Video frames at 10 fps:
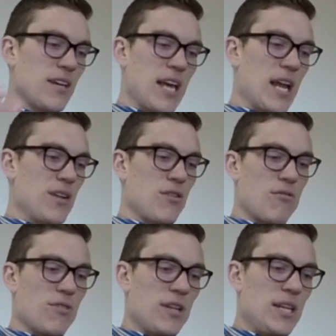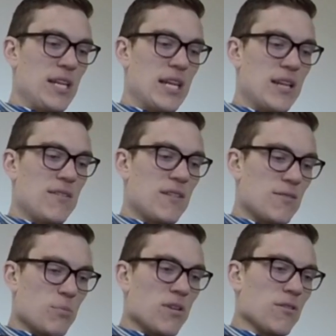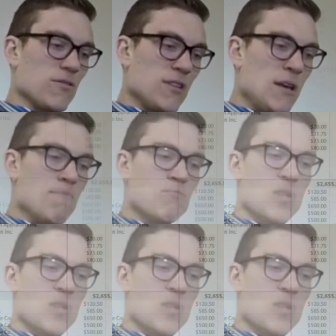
again, I don't really need to get into this, but you'll see